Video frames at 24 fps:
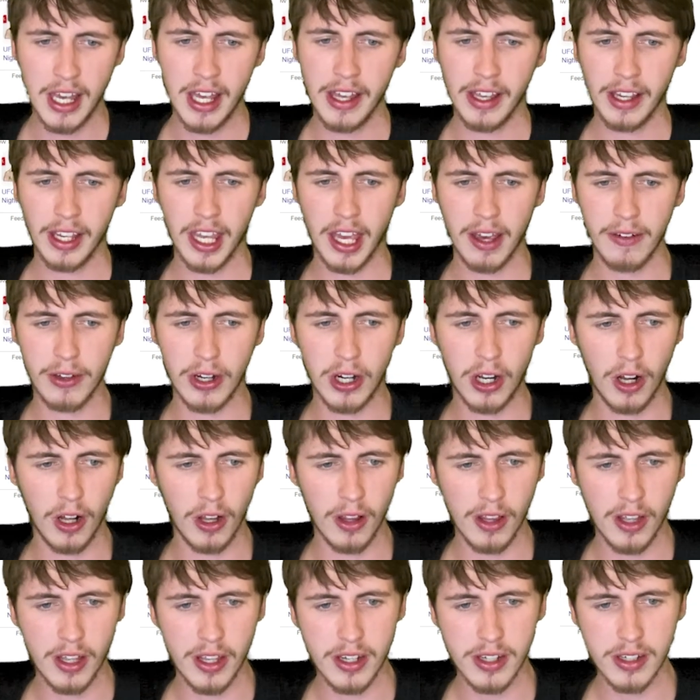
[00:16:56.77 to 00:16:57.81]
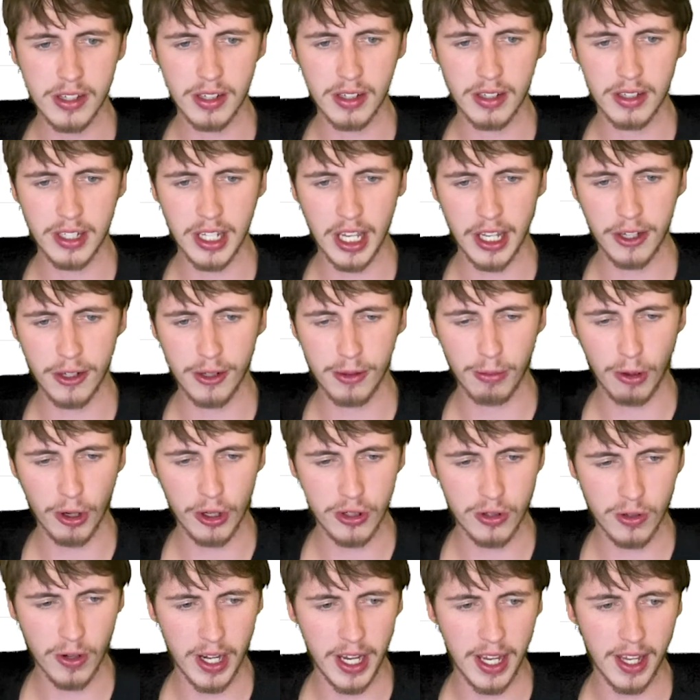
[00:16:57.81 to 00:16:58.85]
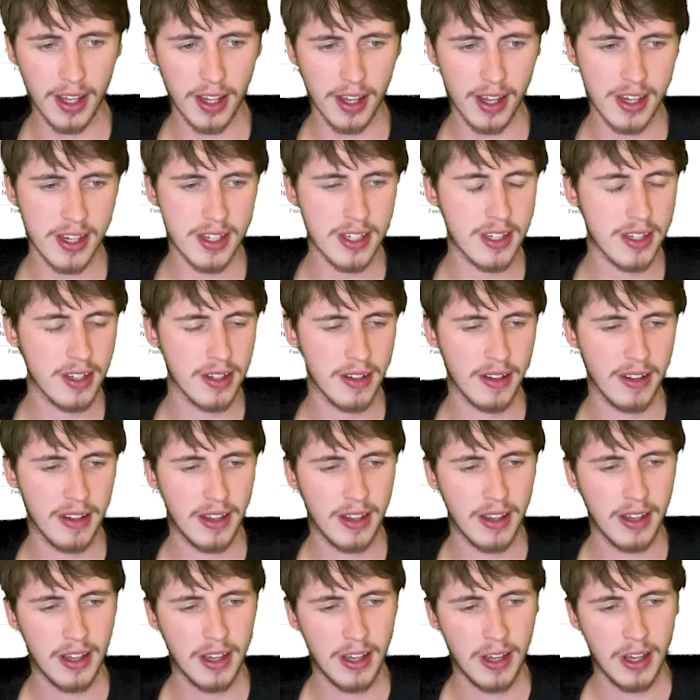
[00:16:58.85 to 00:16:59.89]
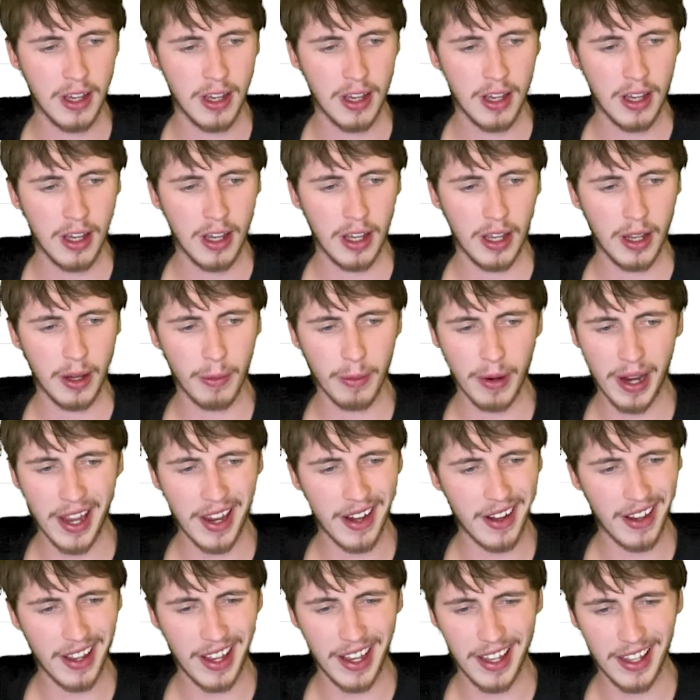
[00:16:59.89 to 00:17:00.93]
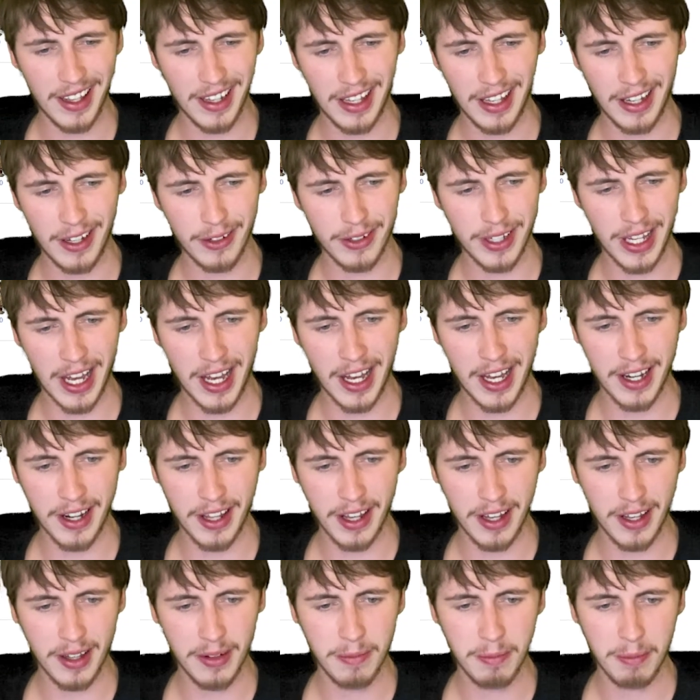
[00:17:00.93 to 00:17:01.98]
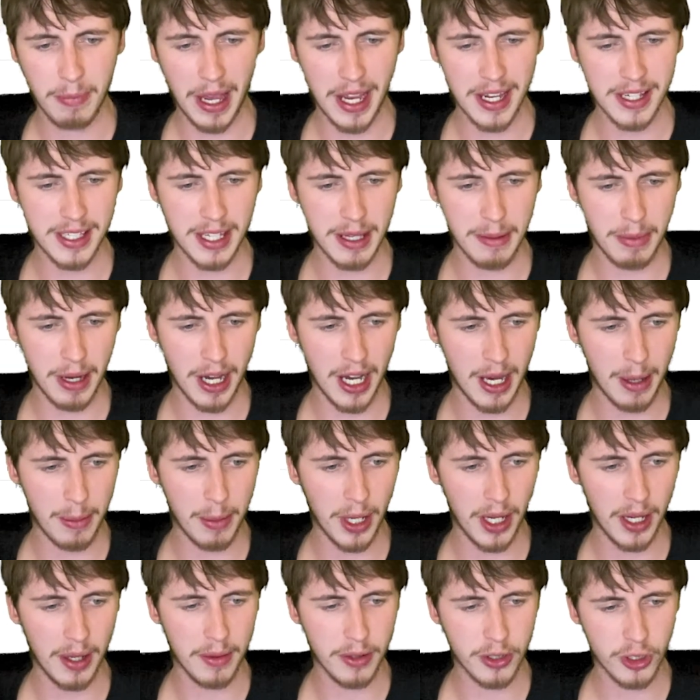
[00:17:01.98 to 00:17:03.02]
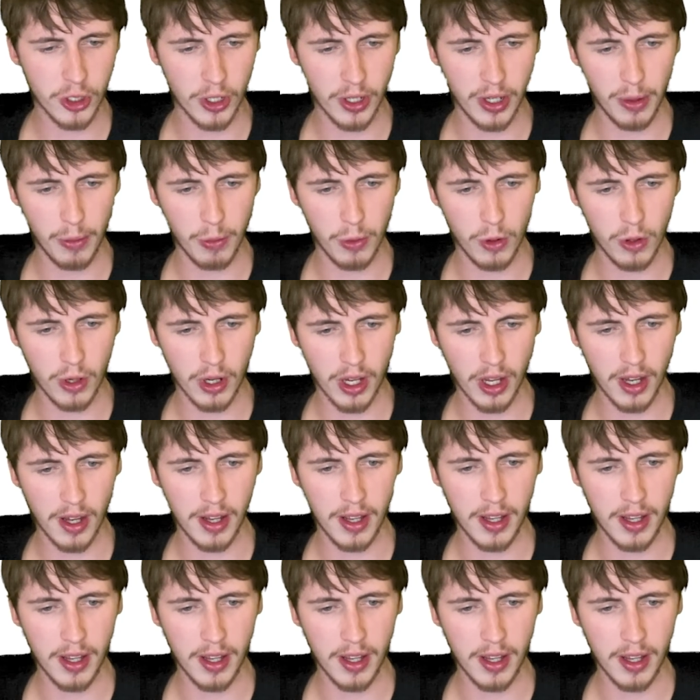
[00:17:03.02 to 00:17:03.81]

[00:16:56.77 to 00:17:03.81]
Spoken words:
Kevin Holland, Daniel Rodriguez, Irene Aldana, Macy Barber, Johnny Walker,